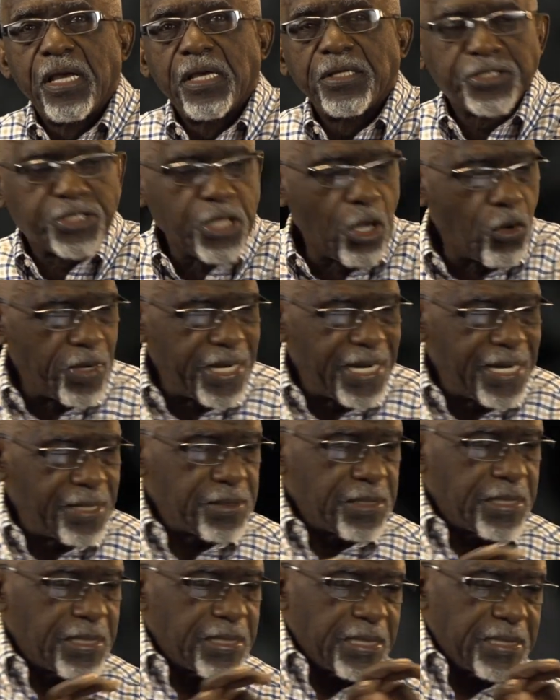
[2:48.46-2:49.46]
So
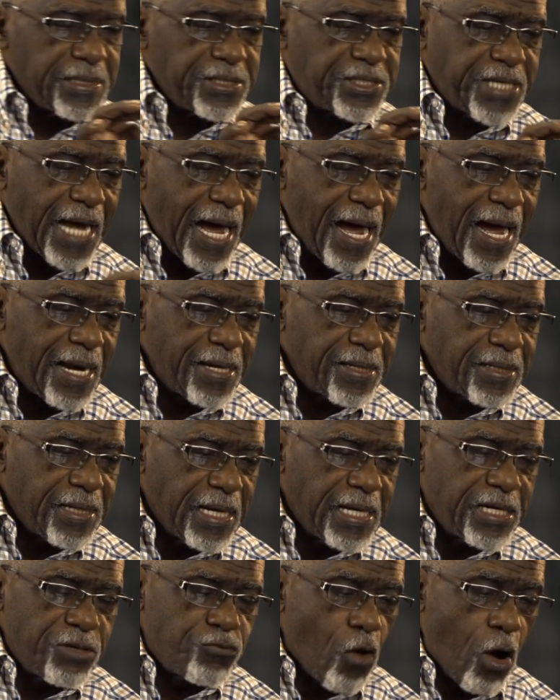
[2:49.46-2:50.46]
in
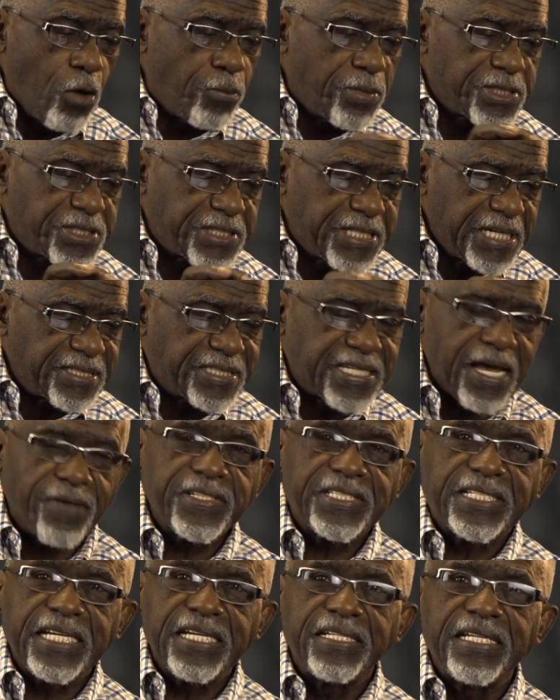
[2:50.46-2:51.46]
Romans
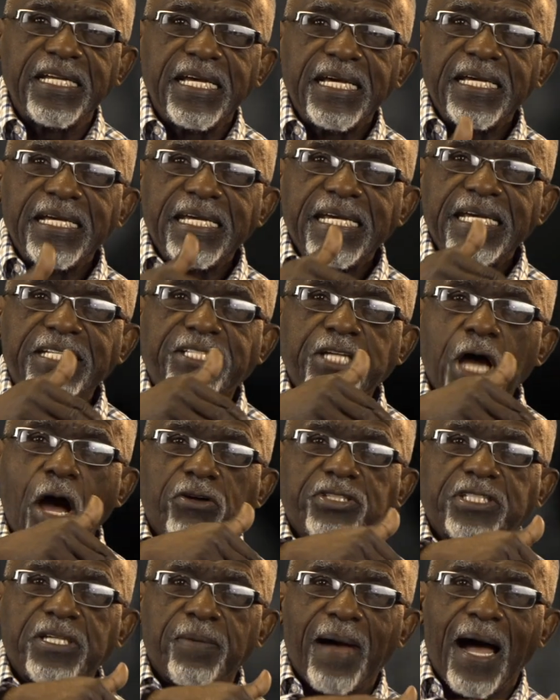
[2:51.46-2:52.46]
10:17, he
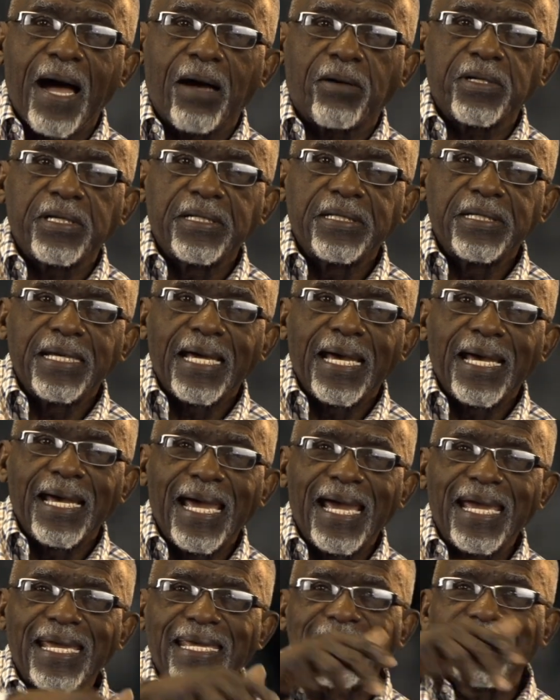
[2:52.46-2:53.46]
talks about
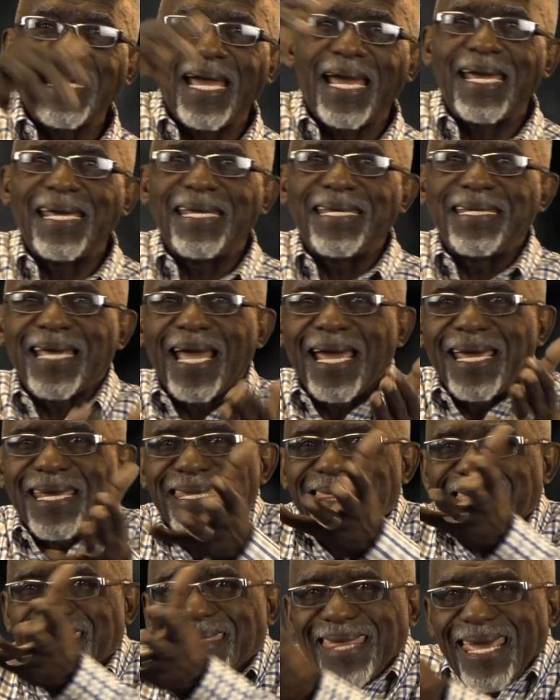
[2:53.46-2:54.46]
a
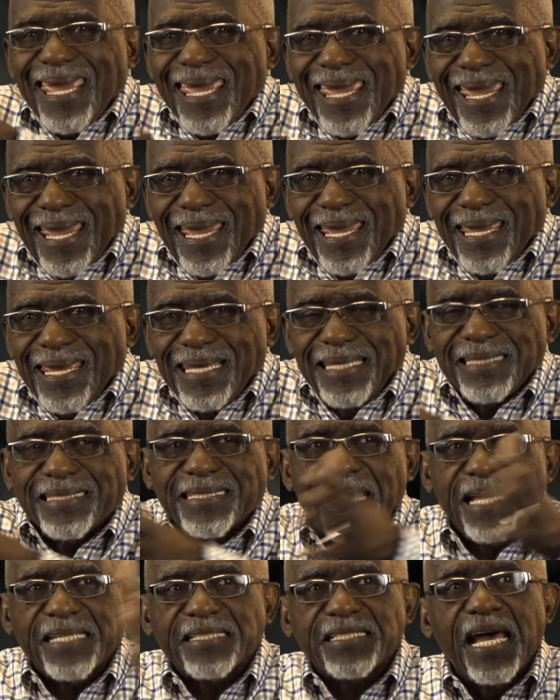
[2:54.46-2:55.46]
thing. He
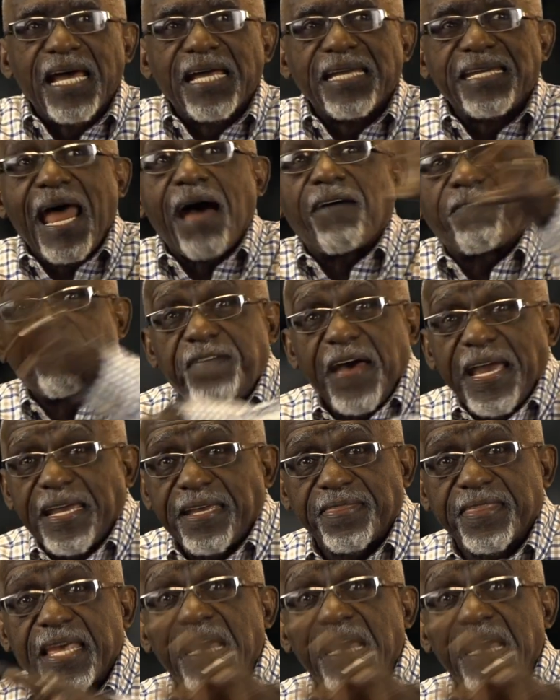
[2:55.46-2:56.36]
says, now faith,